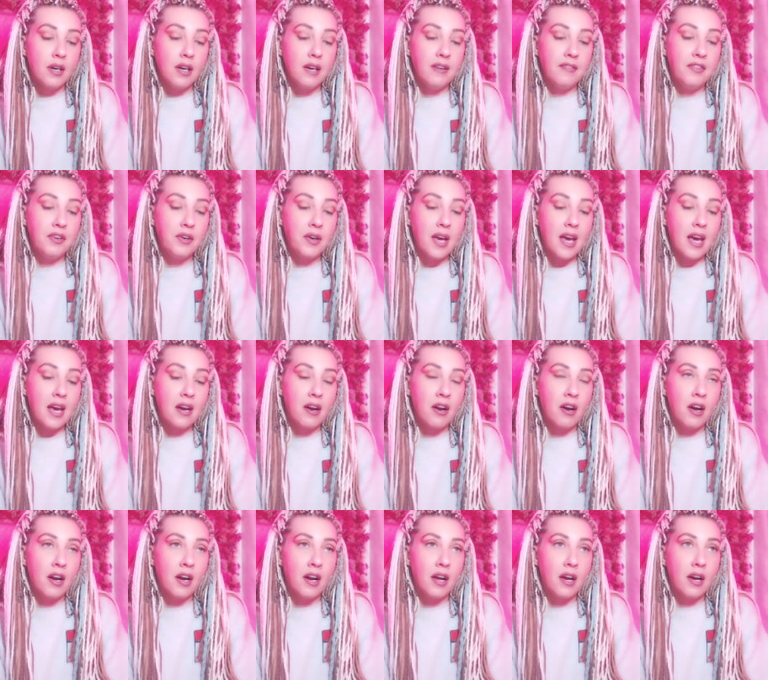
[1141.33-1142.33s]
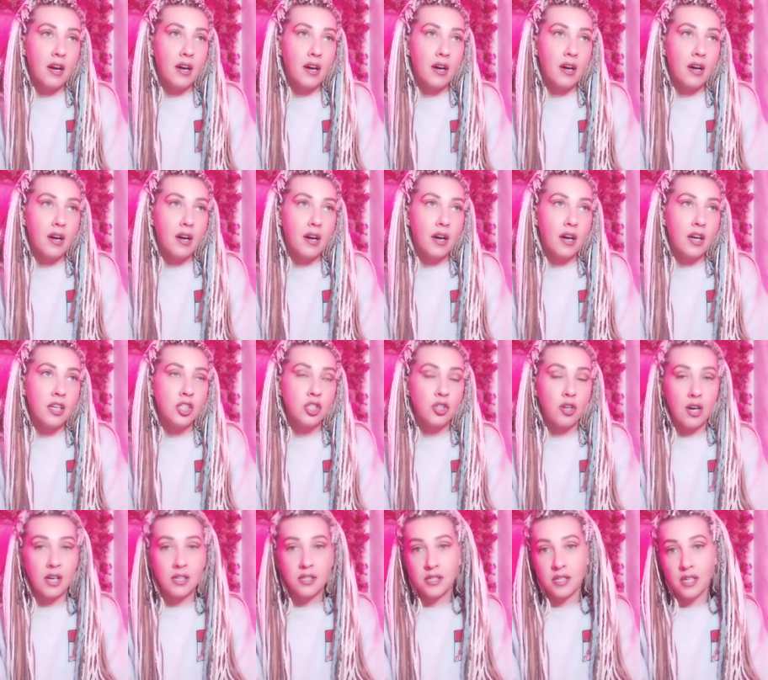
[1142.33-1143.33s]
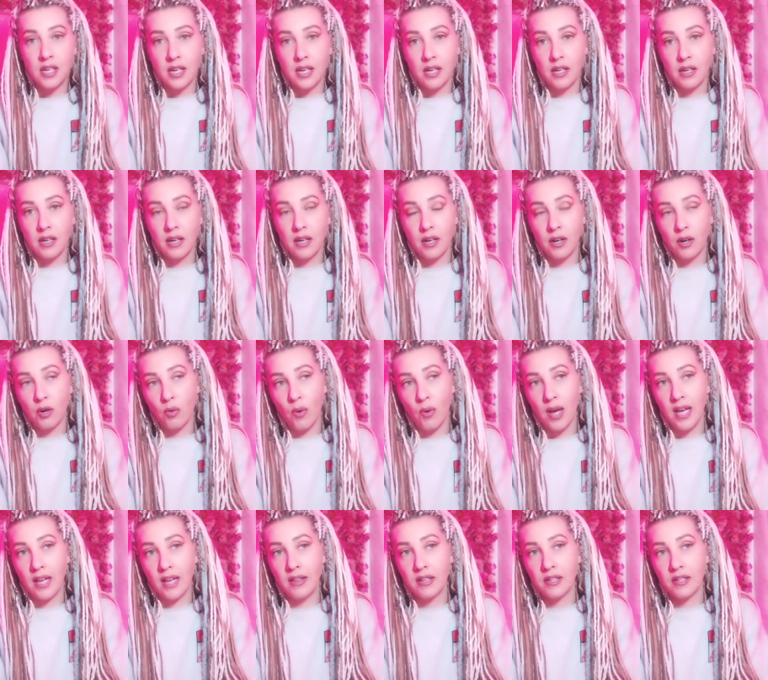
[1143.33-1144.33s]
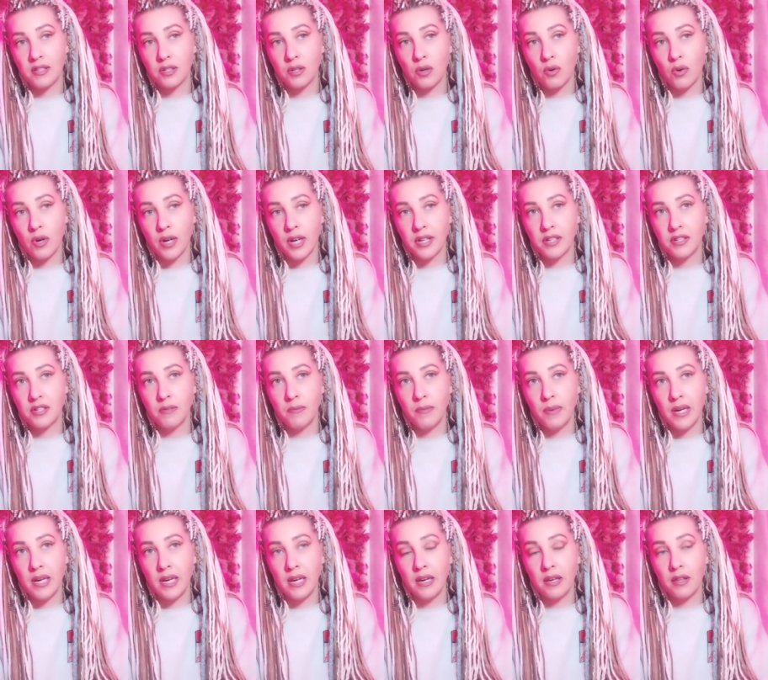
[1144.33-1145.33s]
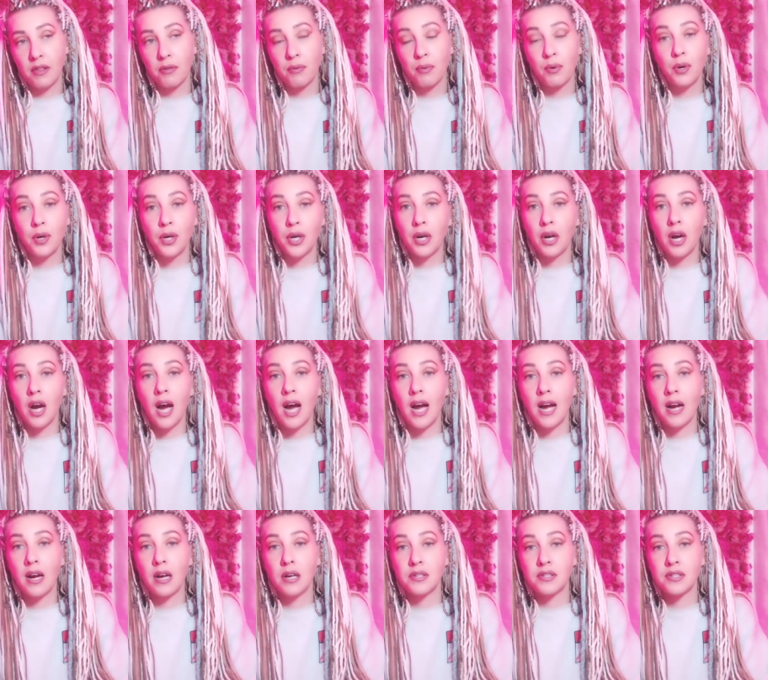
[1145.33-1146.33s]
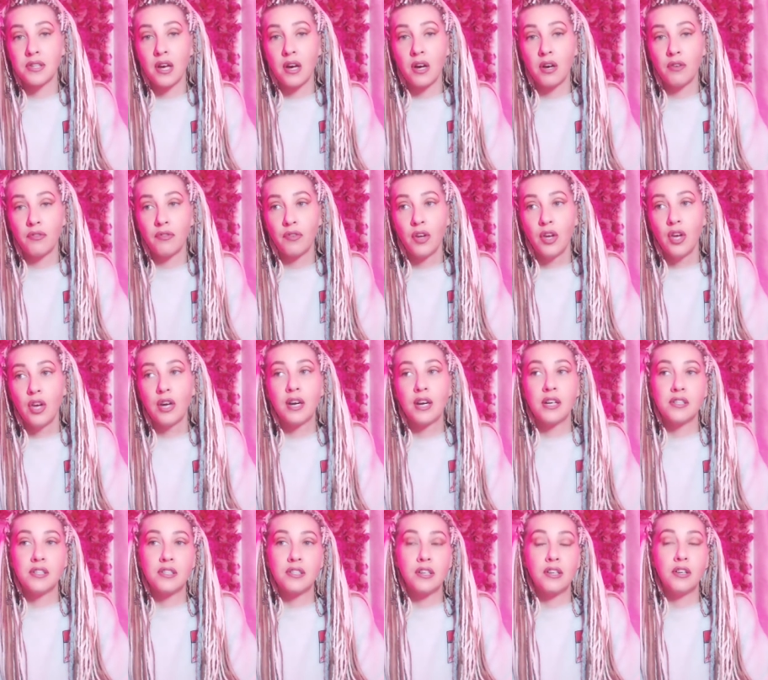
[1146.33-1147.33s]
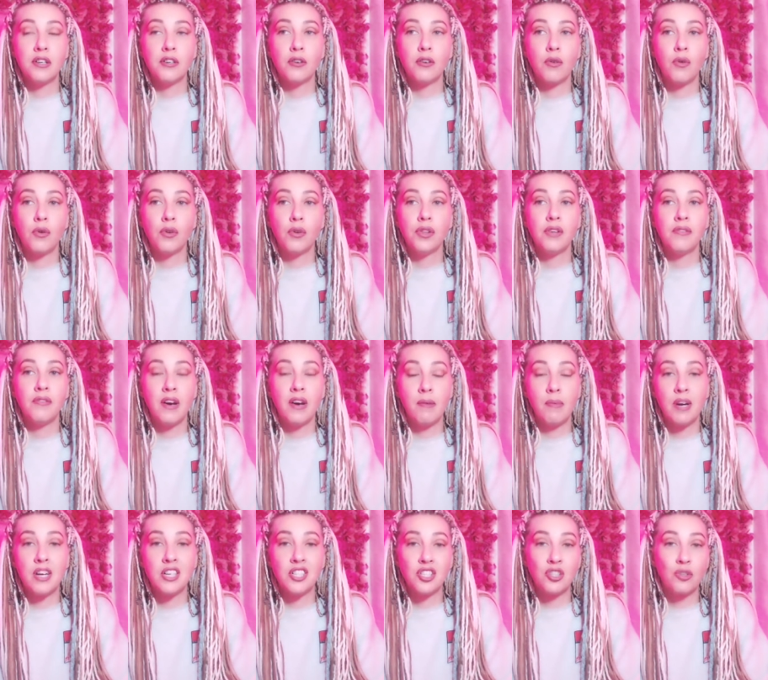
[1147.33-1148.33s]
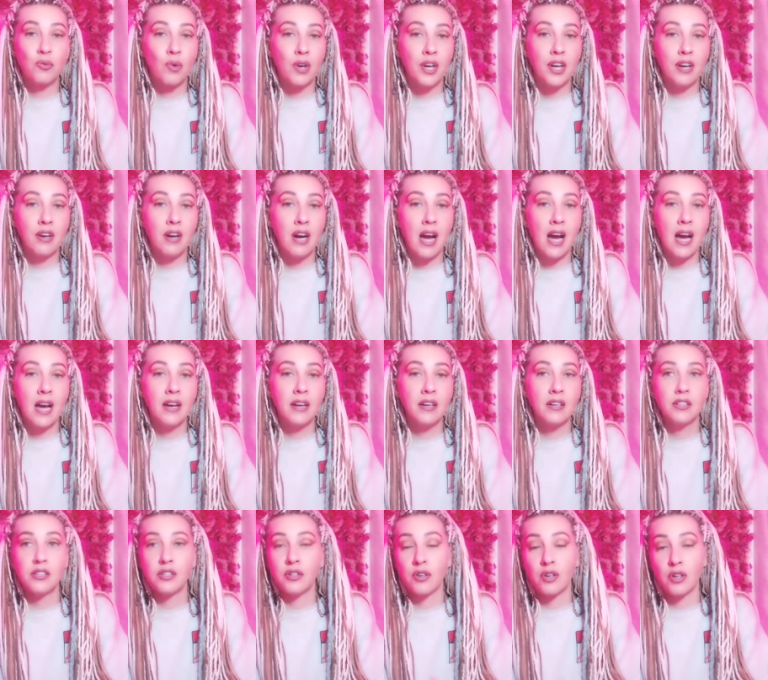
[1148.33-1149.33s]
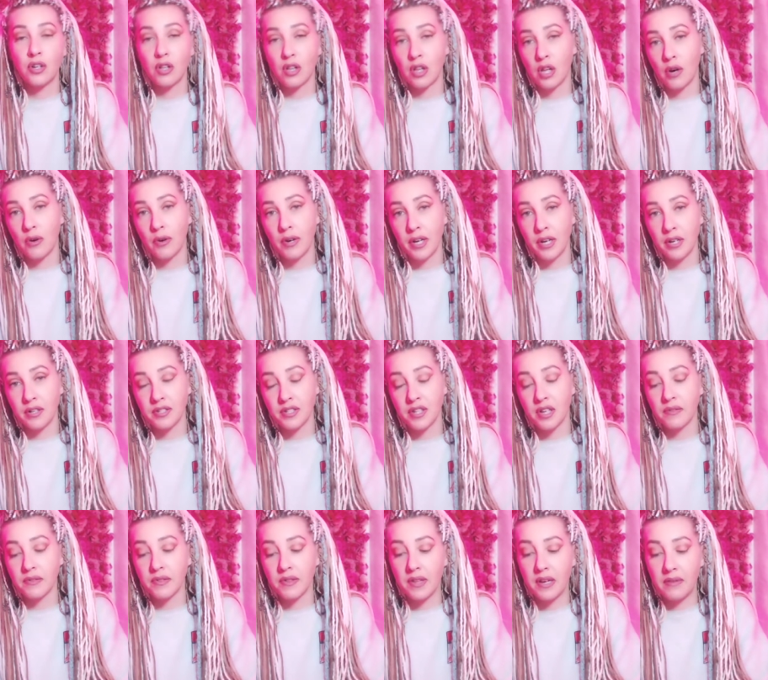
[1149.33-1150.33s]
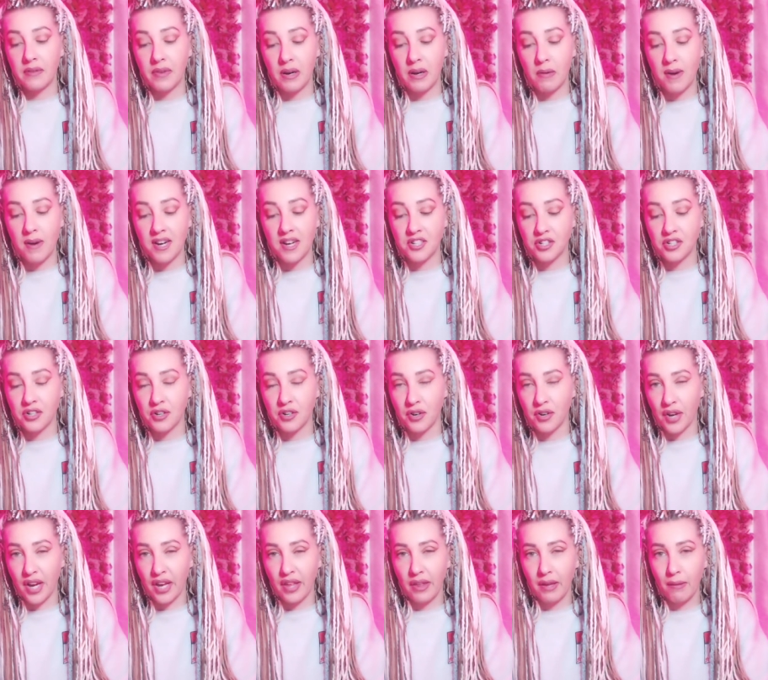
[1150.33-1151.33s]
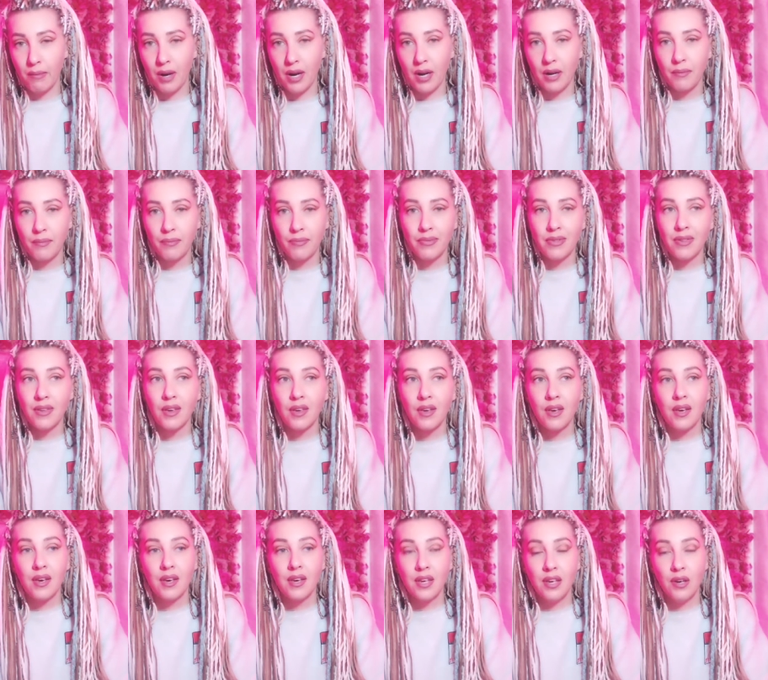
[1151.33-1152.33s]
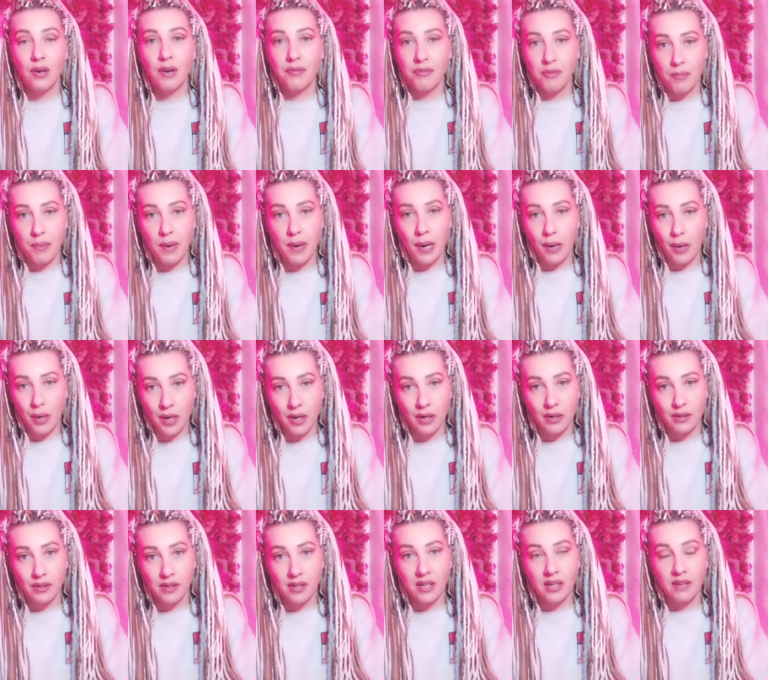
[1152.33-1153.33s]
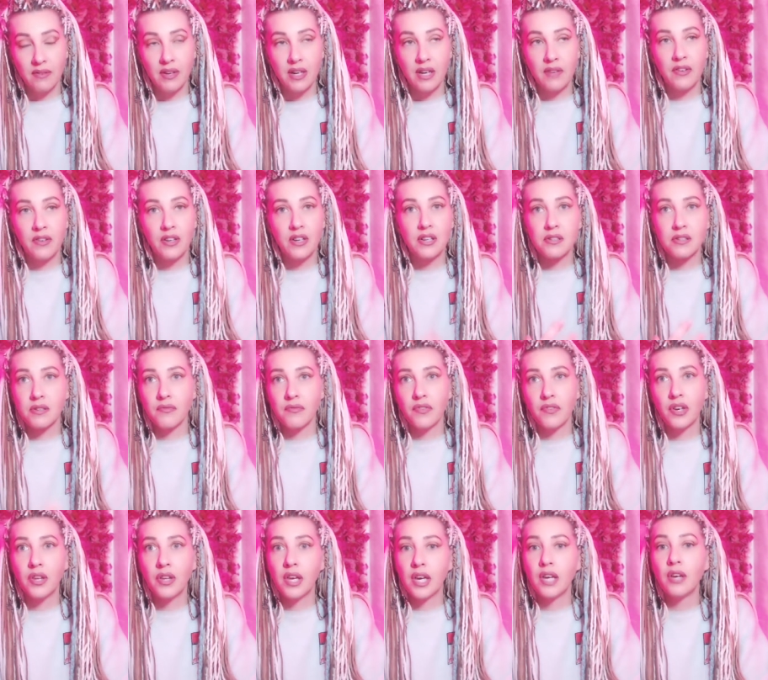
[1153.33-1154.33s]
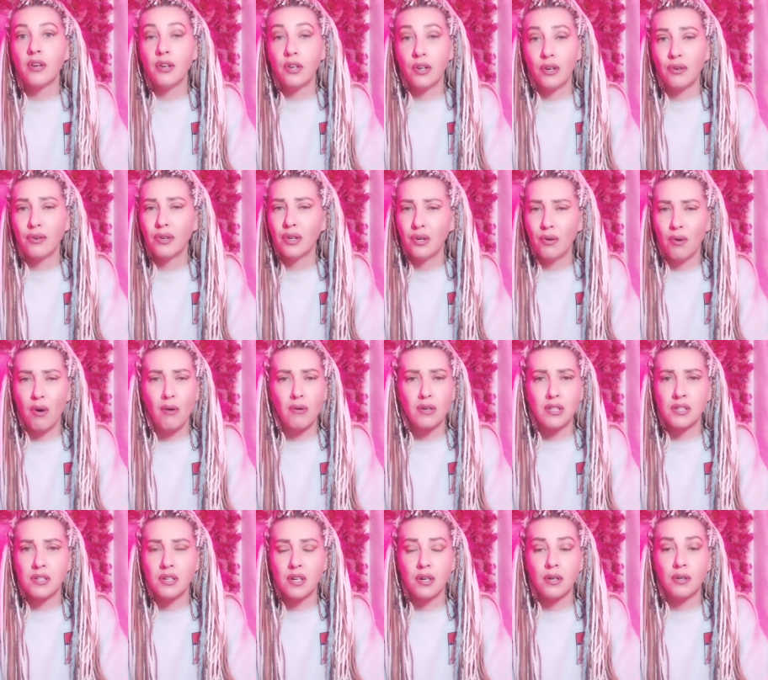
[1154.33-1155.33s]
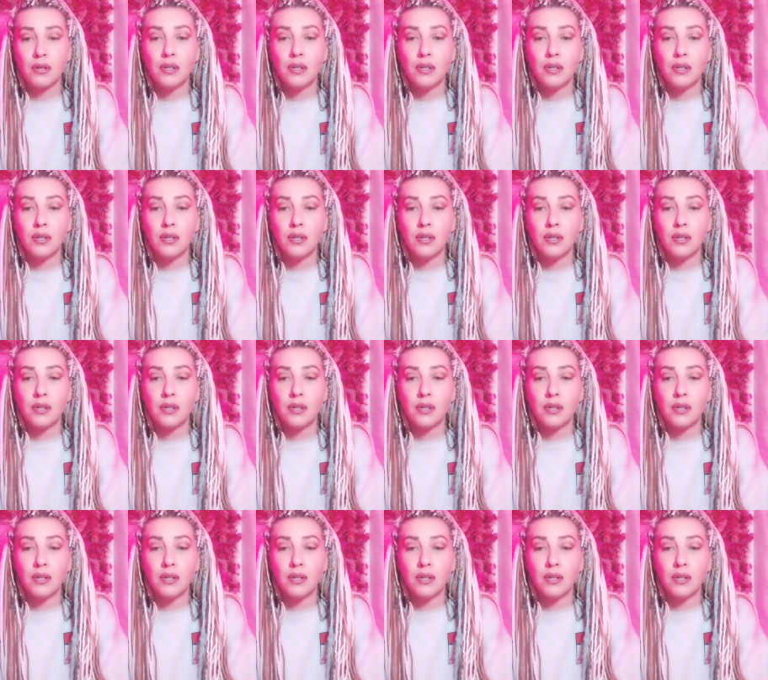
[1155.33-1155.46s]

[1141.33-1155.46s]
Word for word: if you cannot address it in a way that's going to be through your higher self, continue to hold the vibration where you're at. Don't lower yourself to that vibration. Okay, Libra, you have the power. Even if it doesn't feel like you do, you always do.